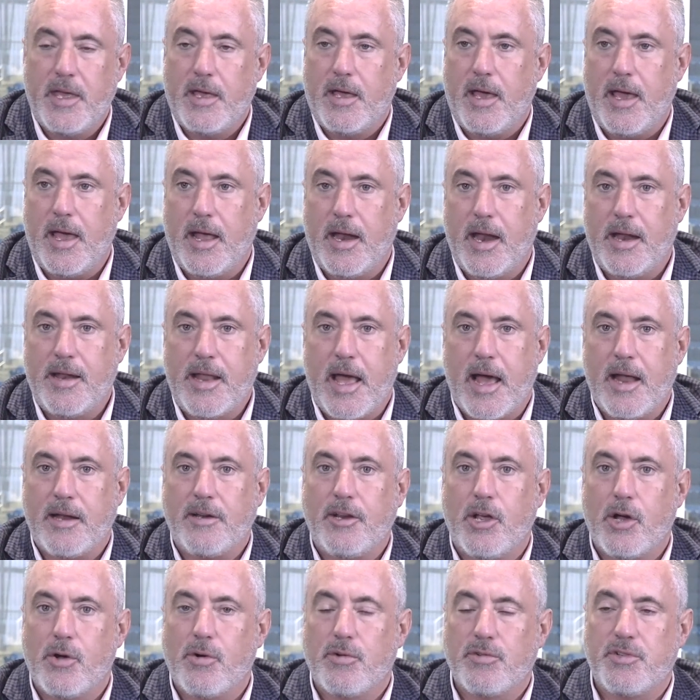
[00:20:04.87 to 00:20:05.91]
And that
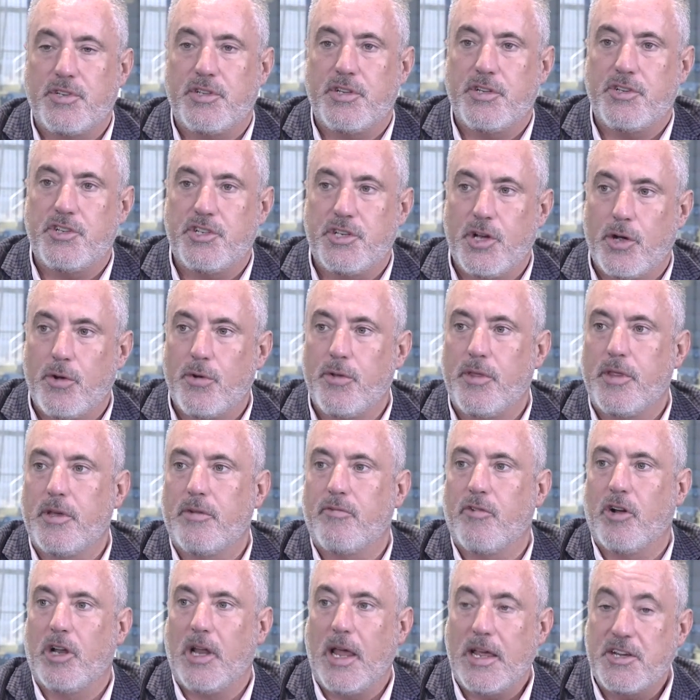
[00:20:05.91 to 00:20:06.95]
goes to show the
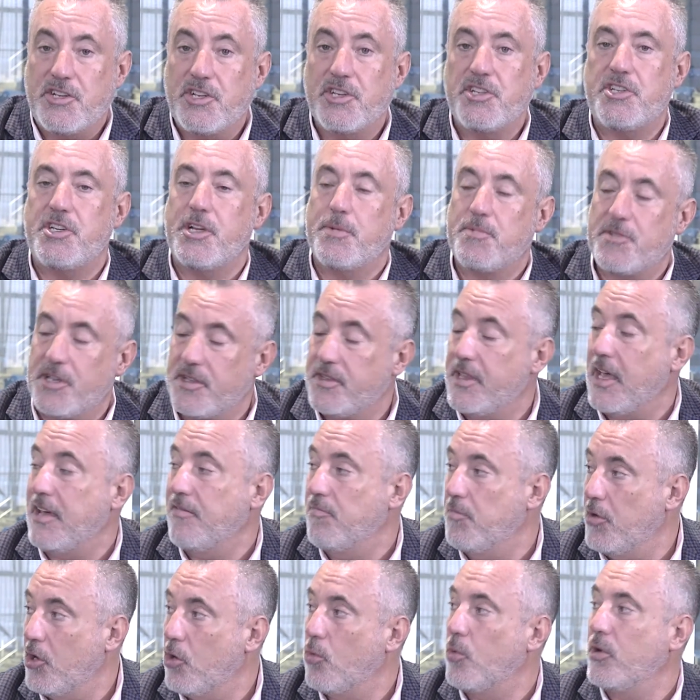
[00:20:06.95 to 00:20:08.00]
relationships that they've
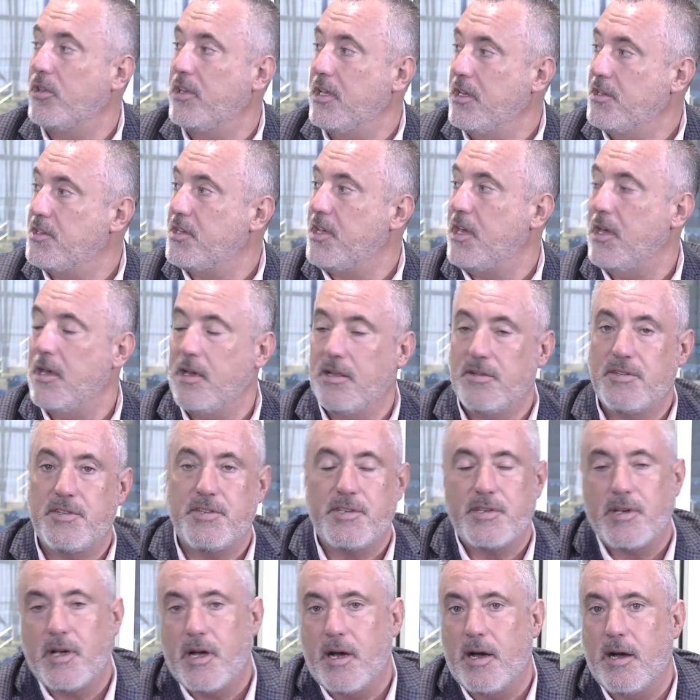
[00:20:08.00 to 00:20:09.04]
built with these
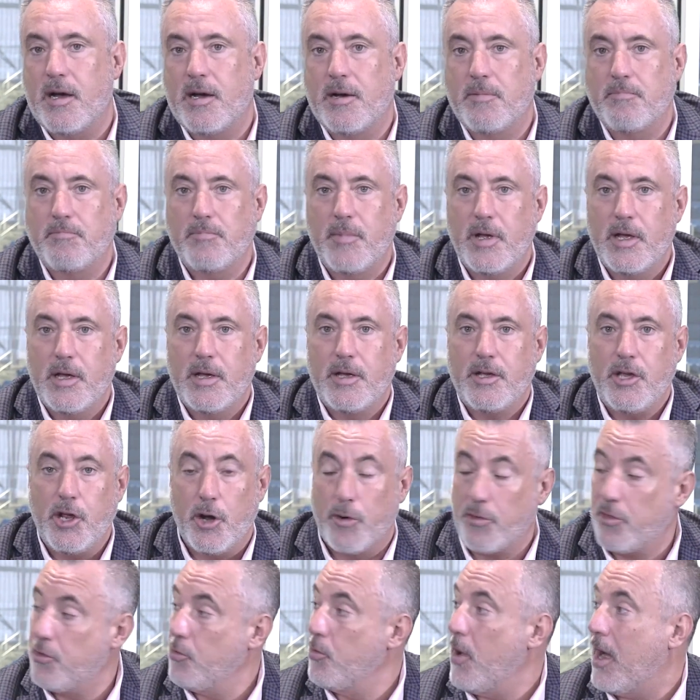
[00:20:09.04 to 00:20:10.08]
kids,
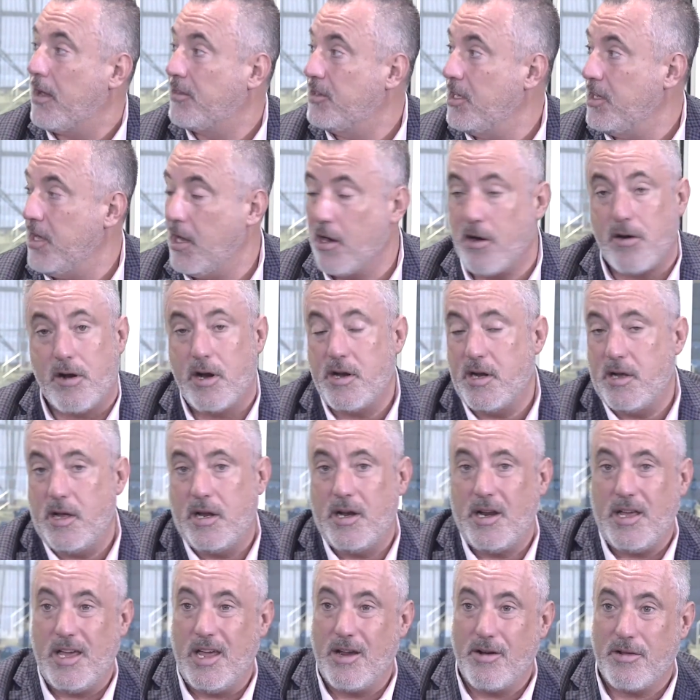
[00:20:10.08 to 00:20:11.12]
throughout the year, and
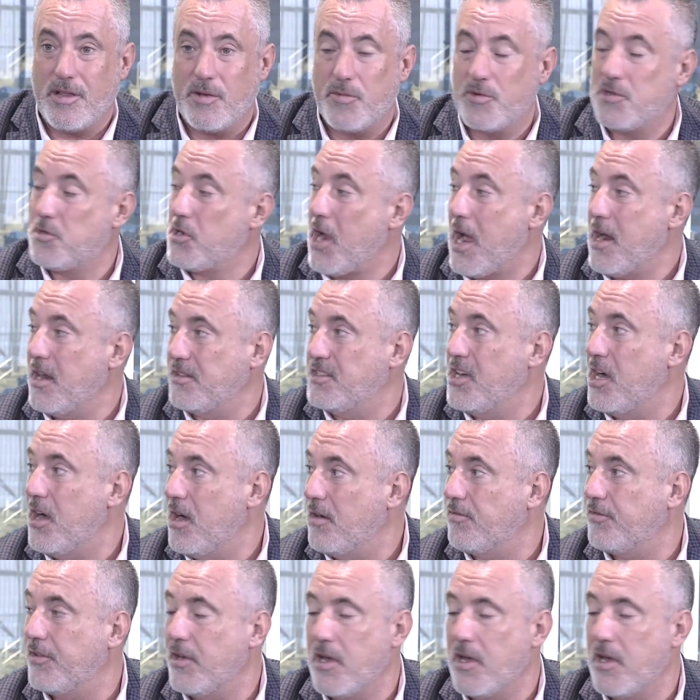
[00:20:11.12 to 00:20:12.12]
a year that was kind of tough.